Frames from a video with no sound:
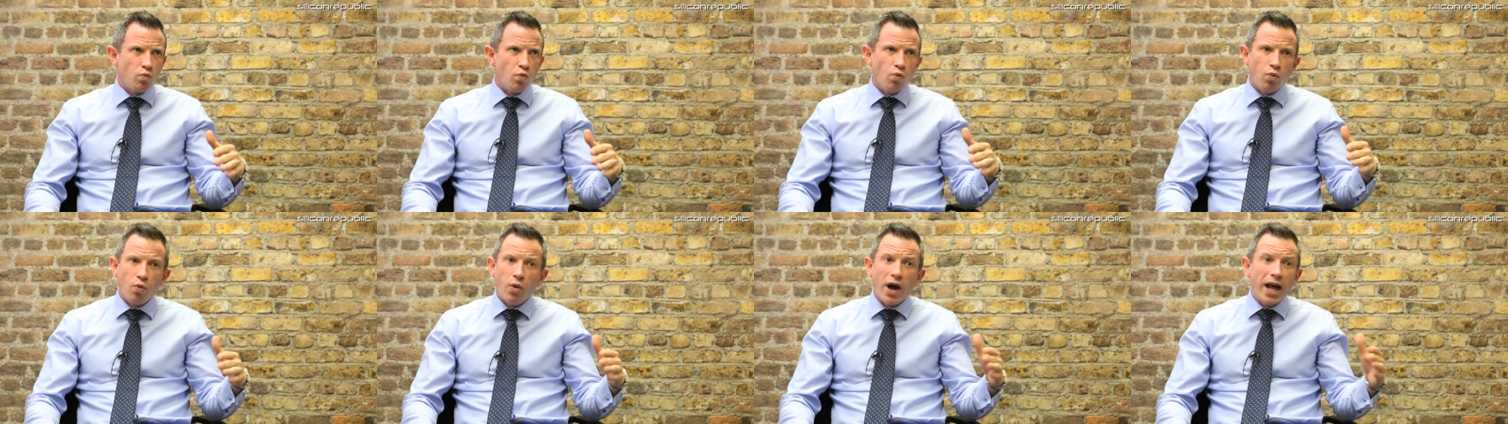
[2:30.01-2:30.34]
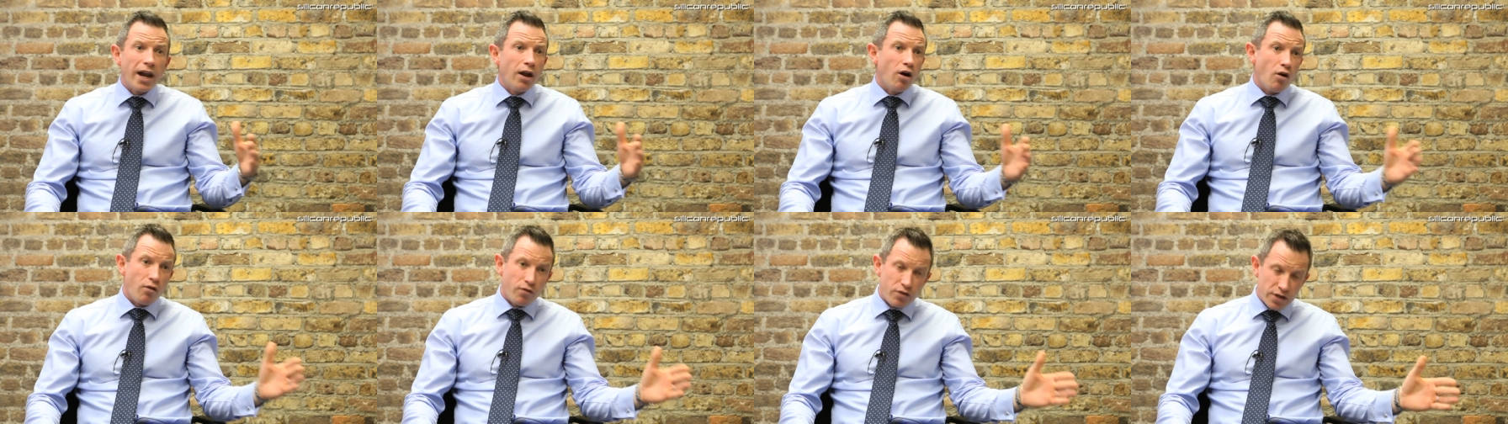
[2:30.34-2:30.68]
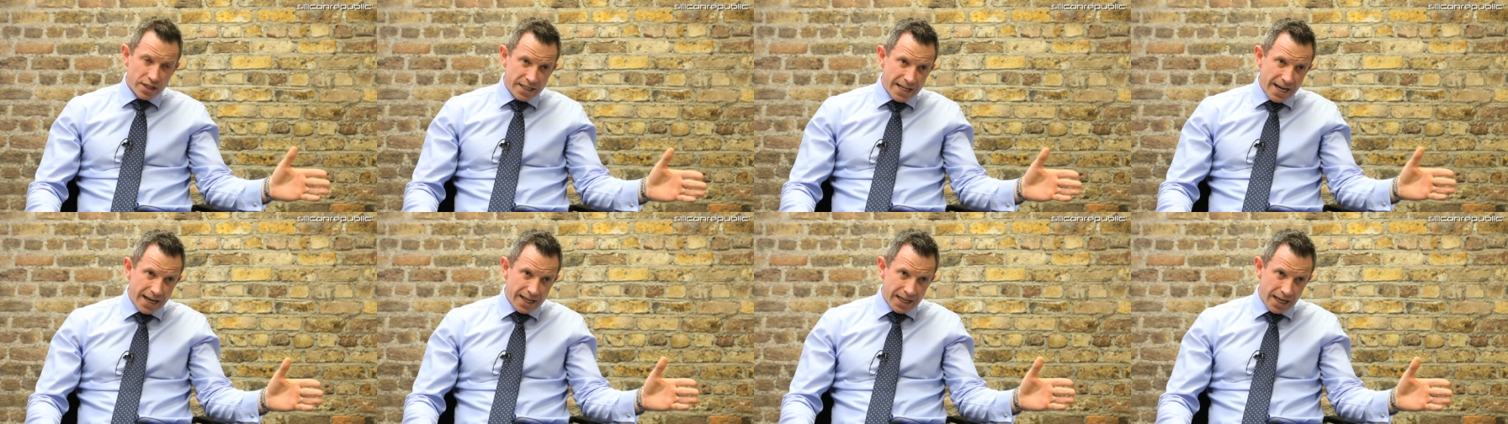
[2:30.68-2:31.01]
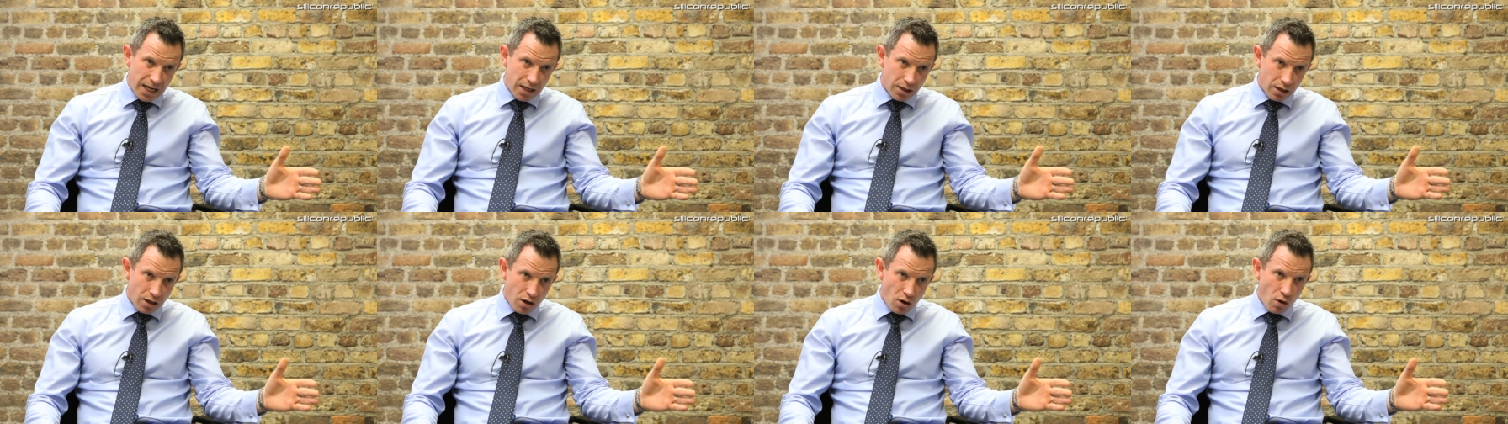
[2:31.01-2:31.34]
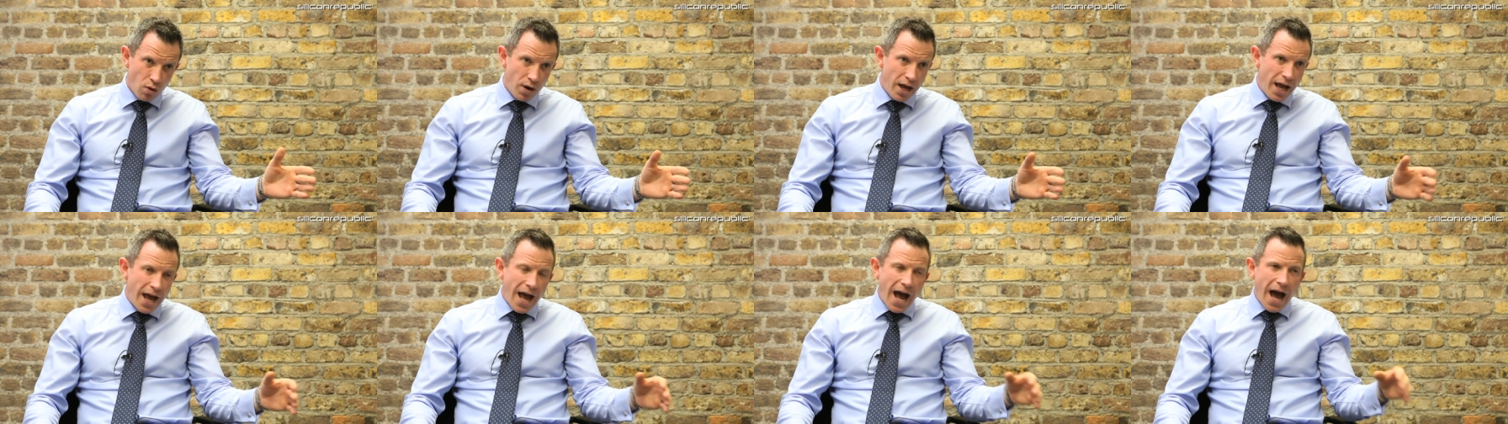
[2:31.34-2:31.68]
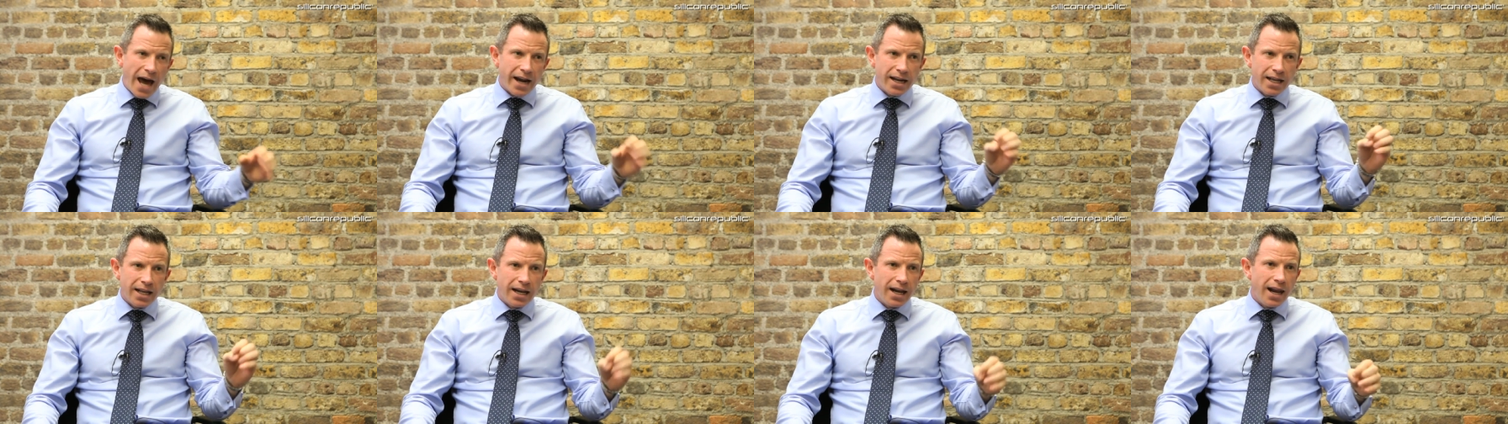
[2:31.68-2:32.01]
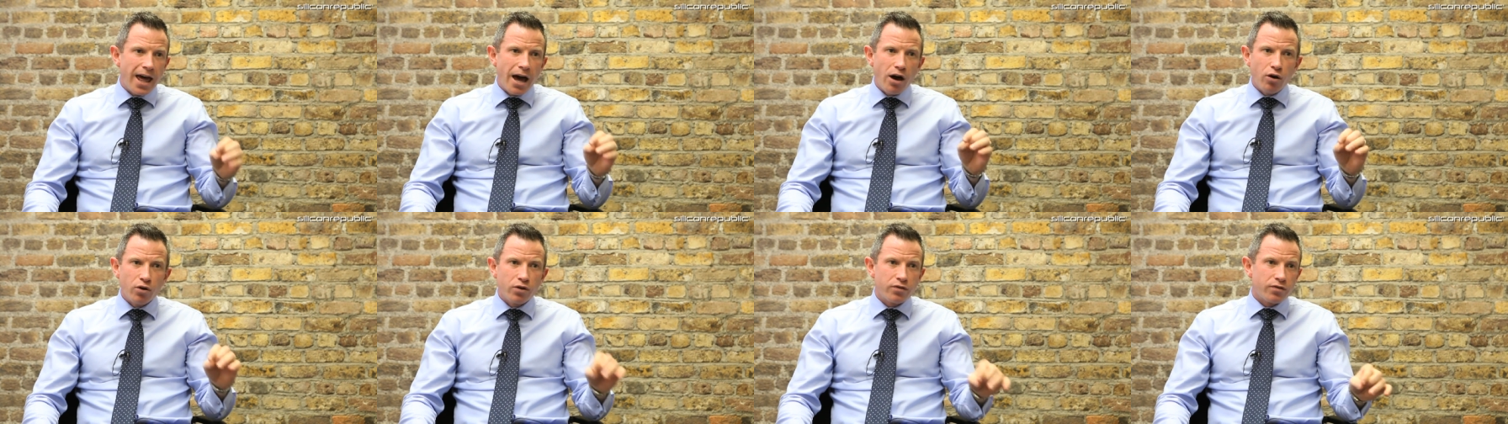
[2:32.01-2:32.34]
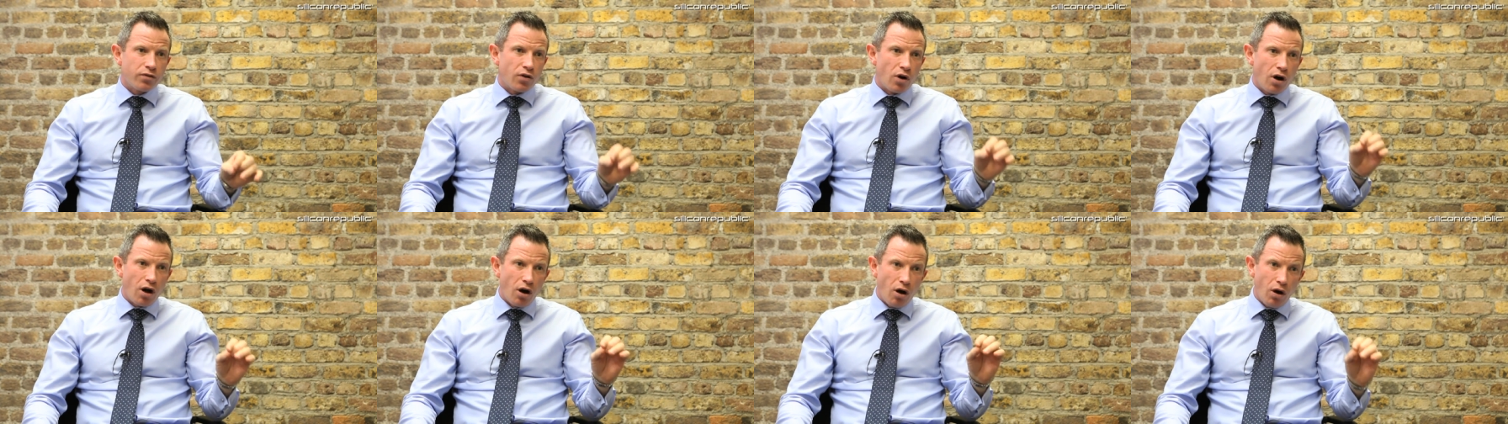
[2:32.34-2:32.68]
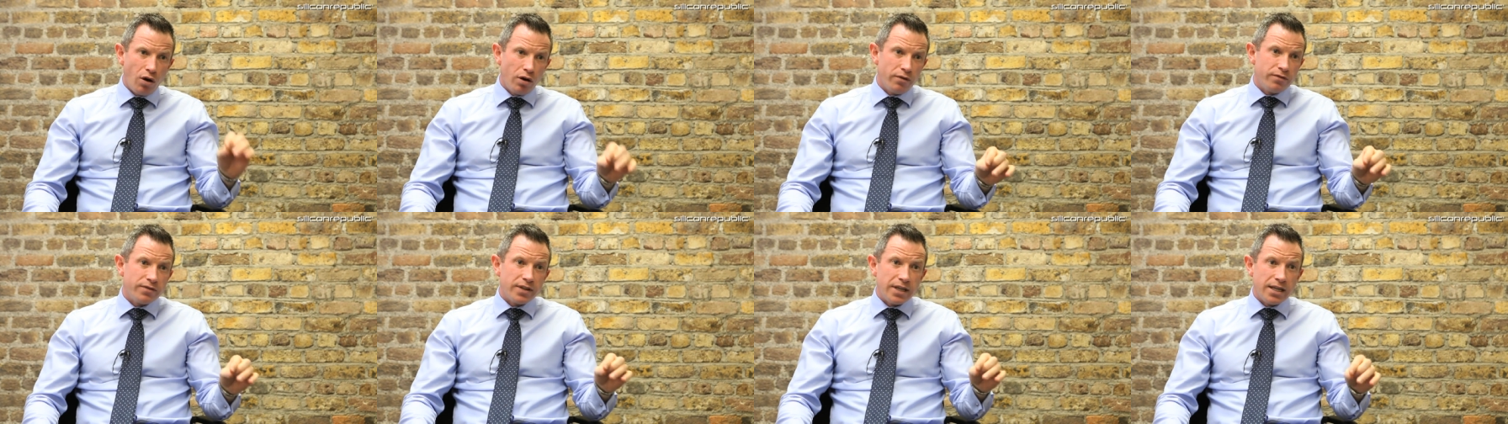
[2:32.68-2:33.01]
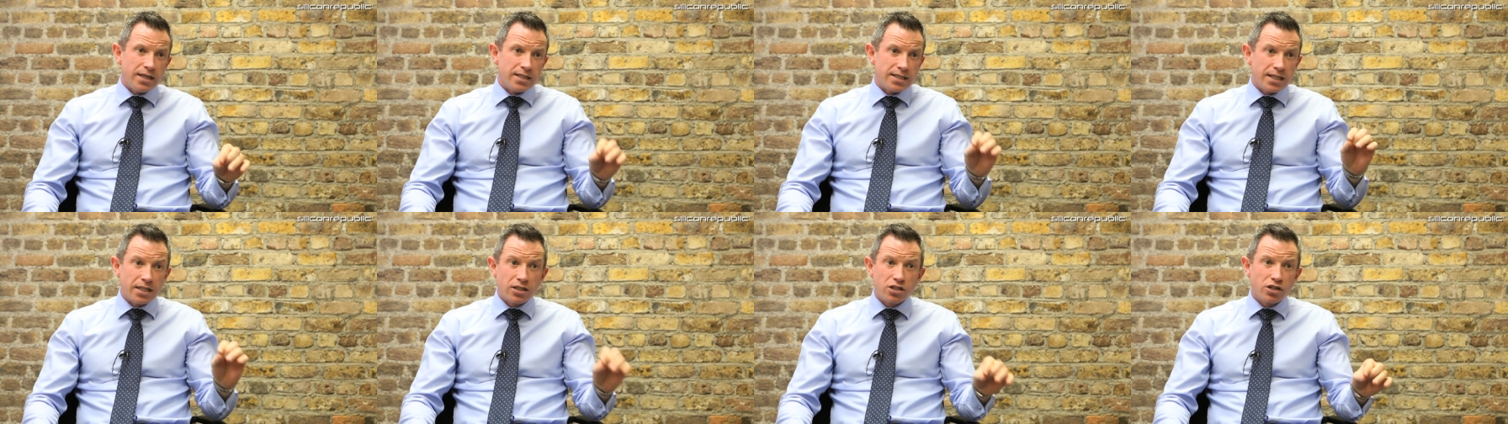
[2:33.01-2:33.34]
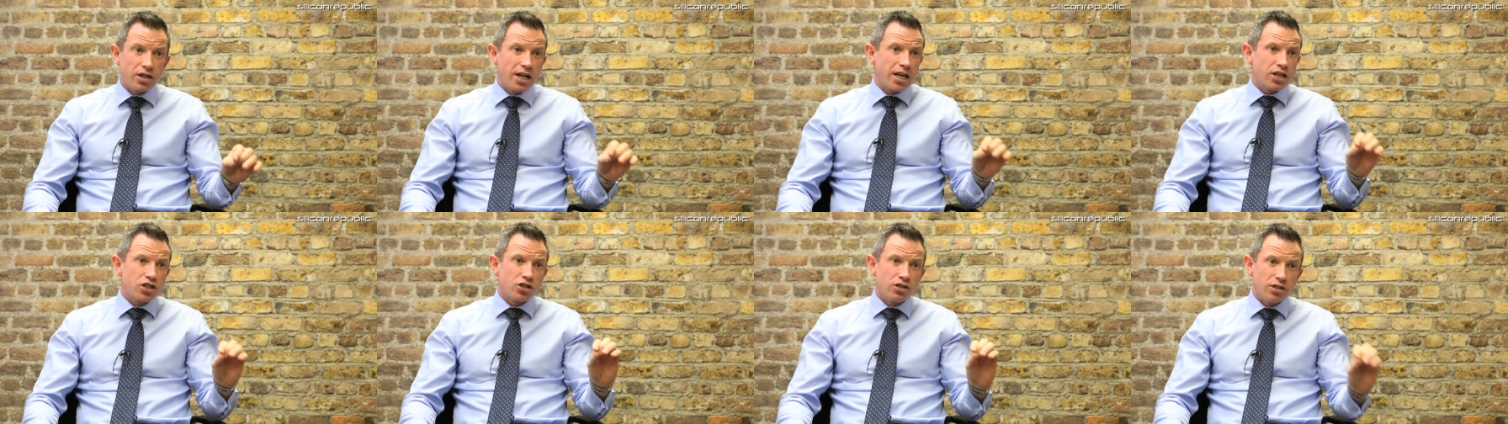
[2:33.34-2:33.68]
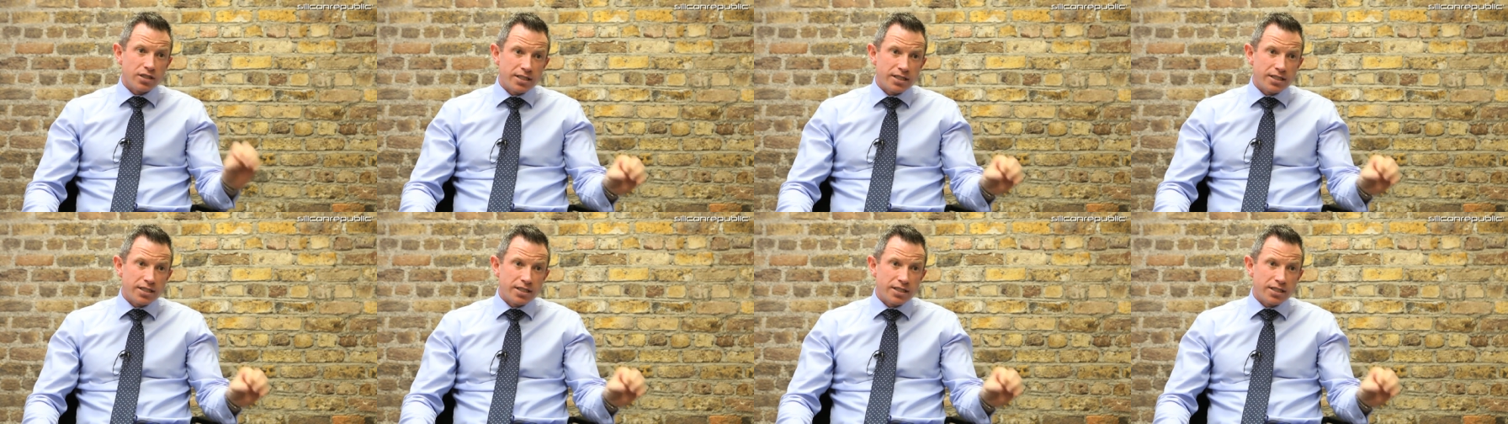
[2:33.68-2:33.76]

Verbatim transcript: well over a decade ago and it allowed for all of these international